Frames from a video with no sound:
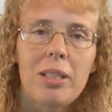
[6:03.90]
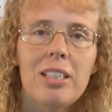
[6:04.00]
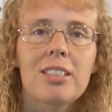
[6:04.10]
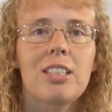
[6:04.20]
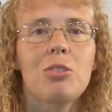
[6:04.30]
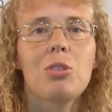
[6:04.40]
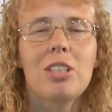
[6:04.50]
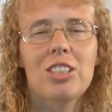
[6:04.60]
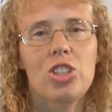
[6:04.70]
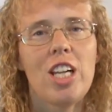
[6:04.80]
bills and you
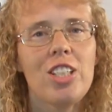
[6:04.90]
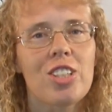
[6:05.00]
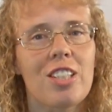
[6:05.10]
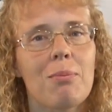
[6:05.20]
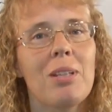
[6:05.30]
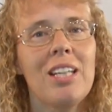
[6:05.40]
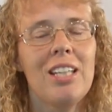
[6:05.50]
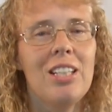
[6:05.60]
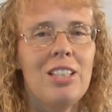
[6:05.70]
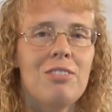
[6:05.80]
go exchange them
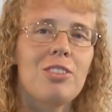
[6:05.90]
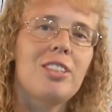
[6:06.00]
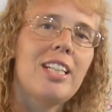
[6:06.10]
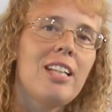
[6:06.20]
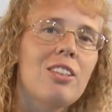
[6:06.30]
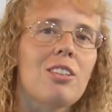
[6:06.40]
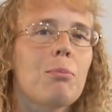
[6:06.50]
for $10